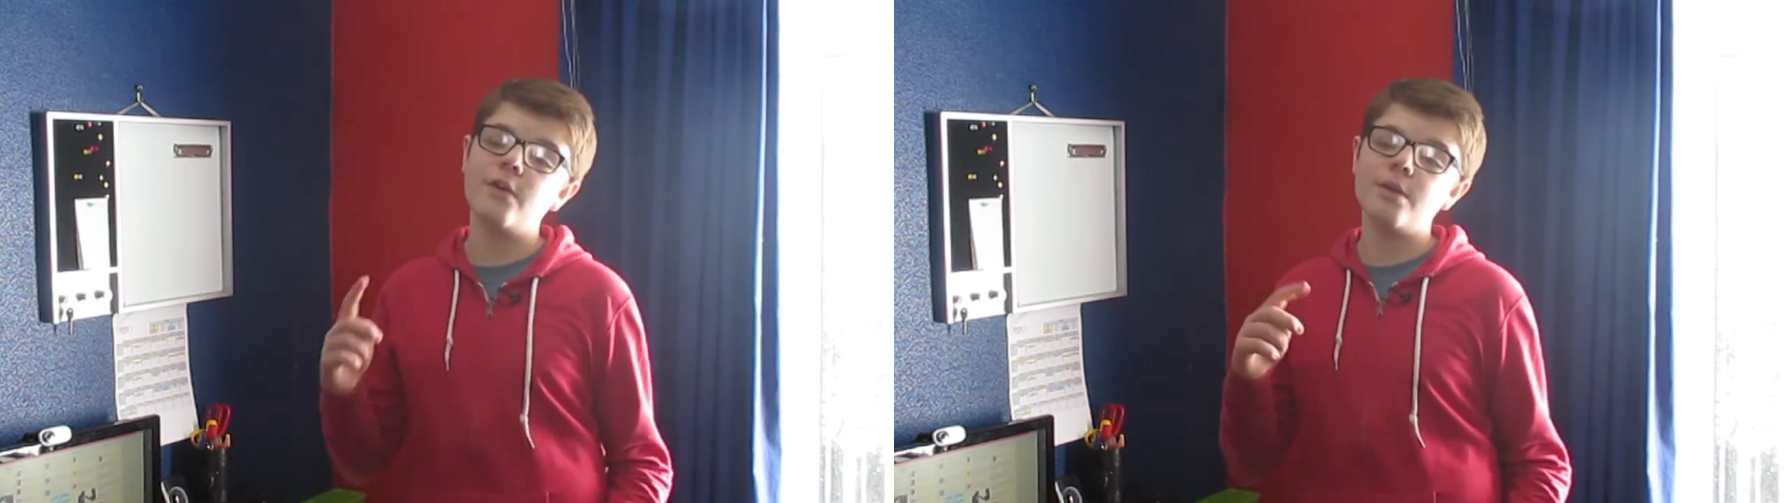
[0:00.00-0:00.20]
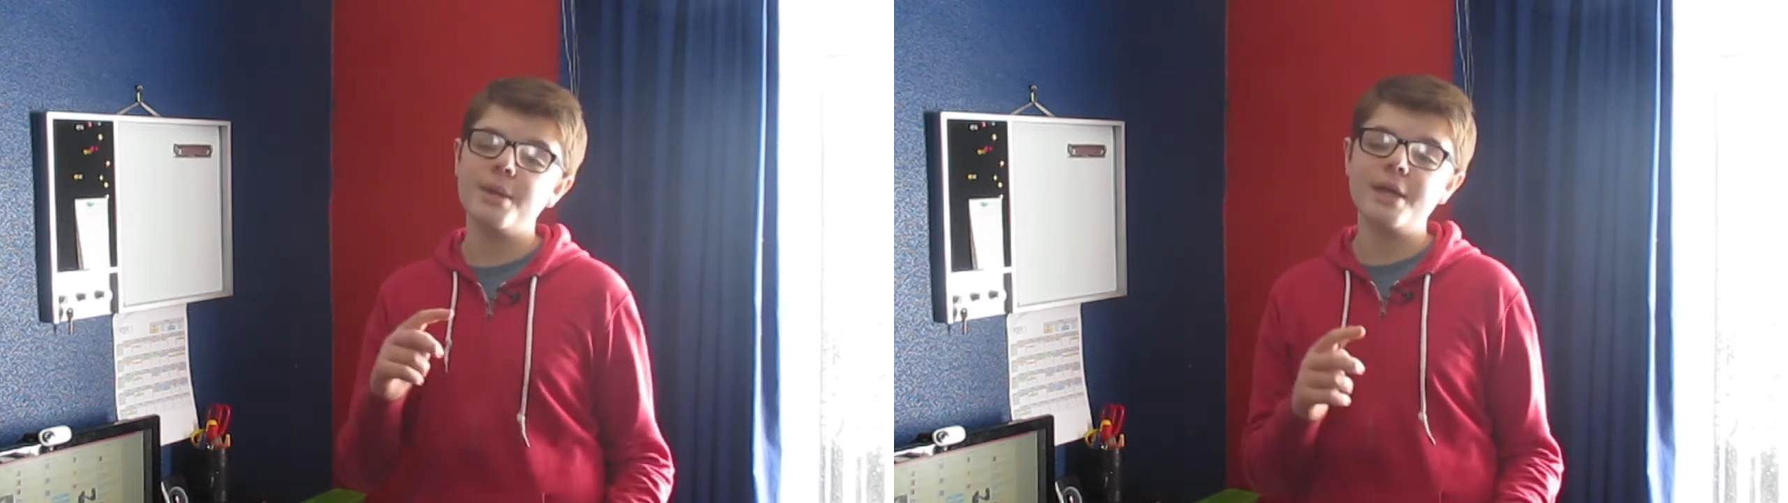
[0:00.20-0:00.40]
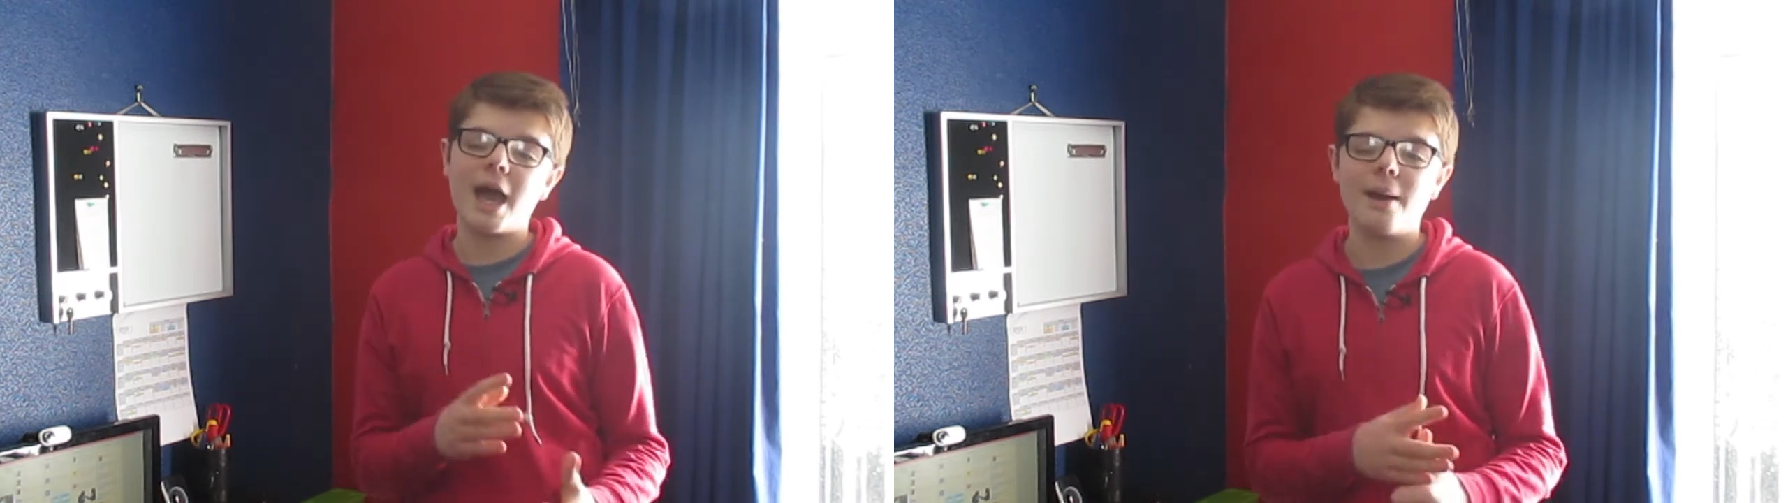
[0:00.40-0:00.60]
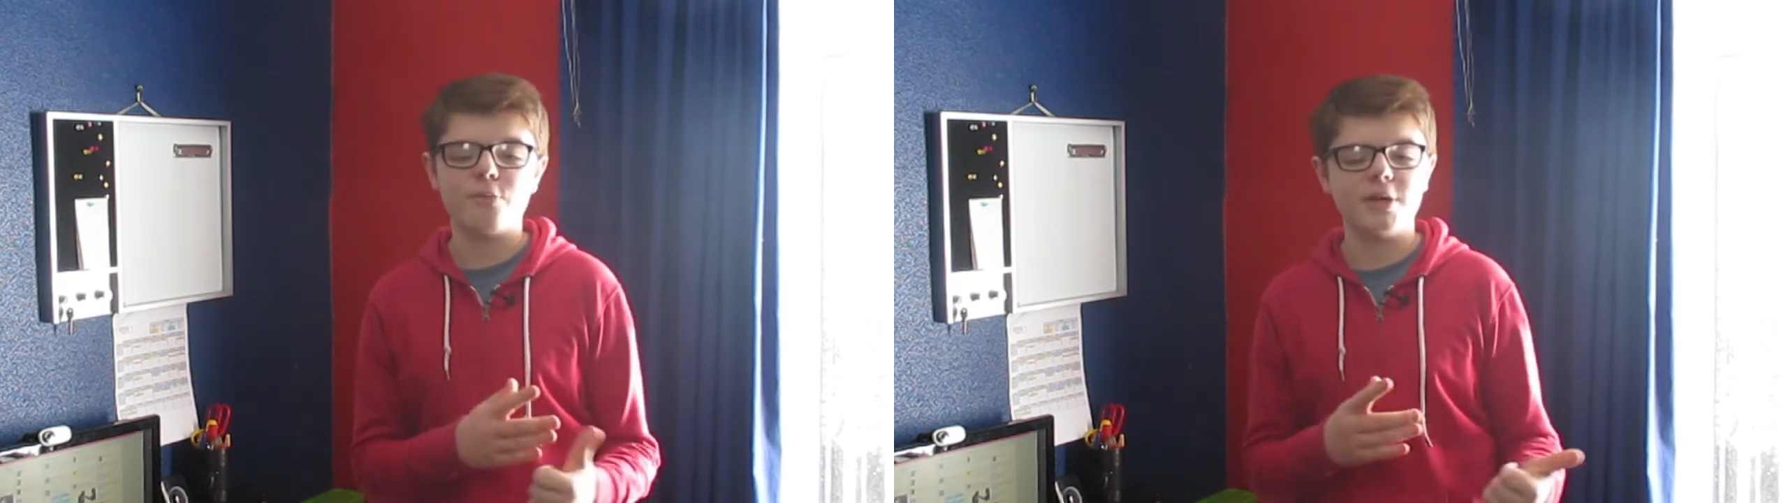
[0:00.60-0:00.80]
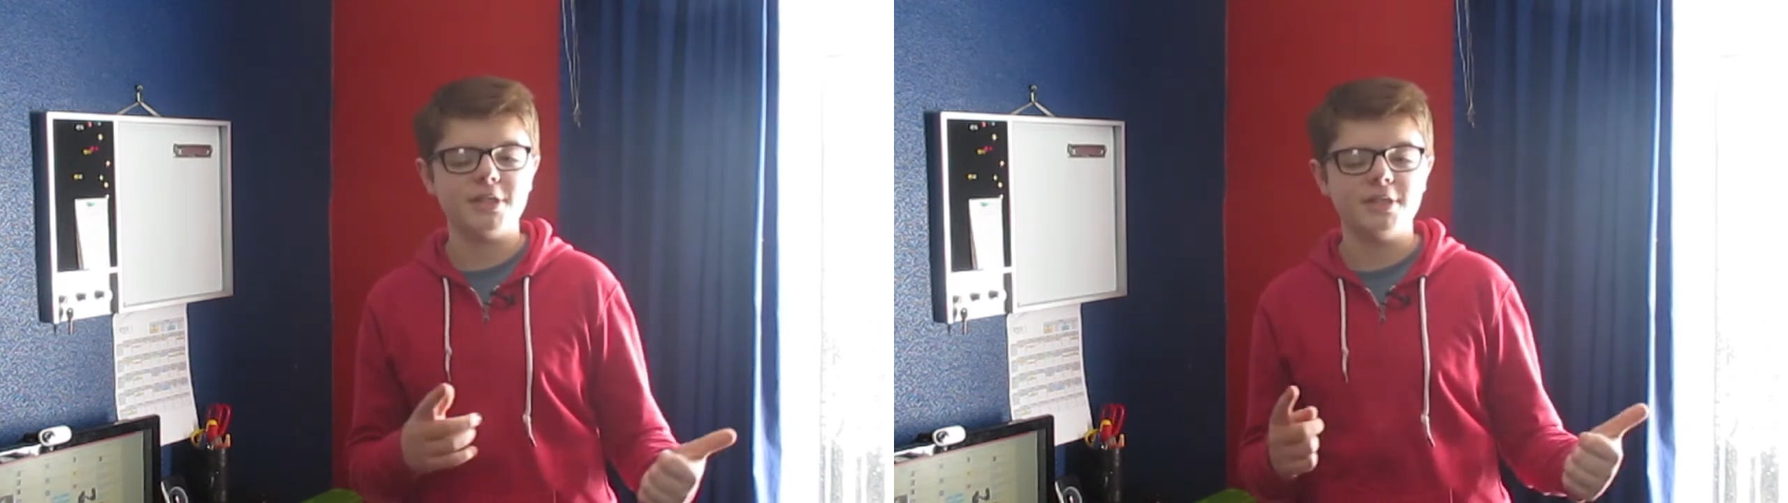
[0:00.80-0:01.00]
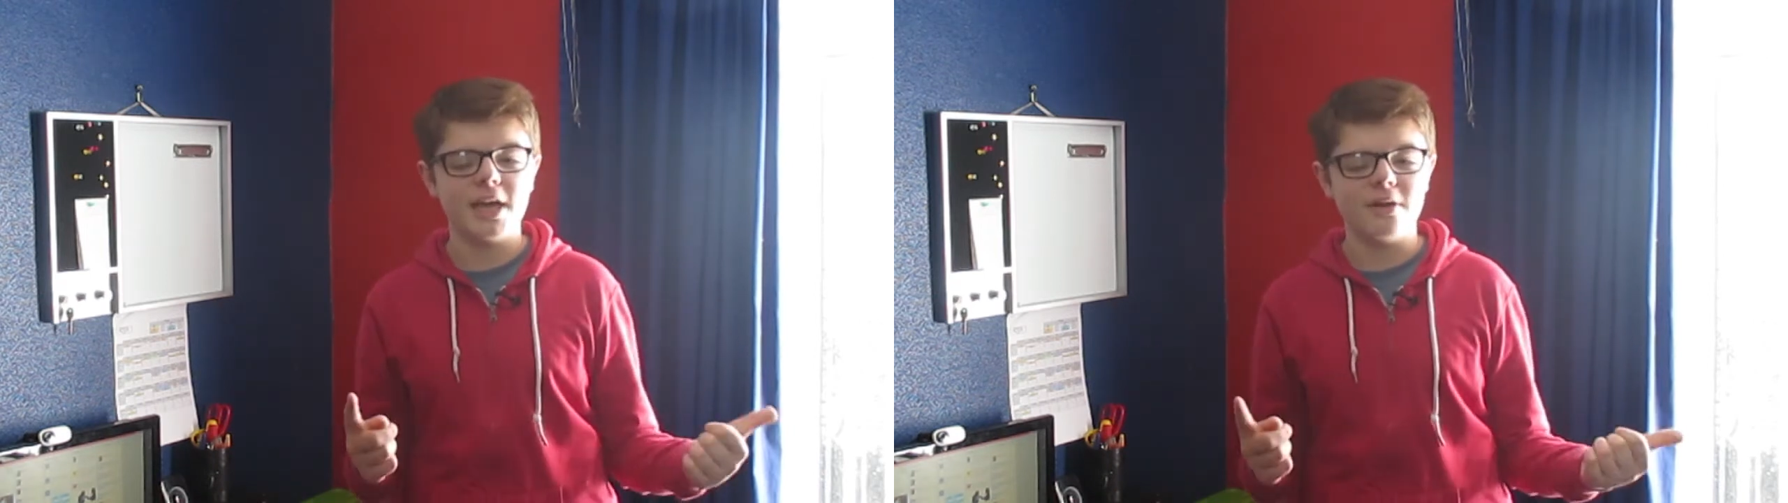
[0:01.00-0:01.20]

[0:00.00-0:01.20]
following app rating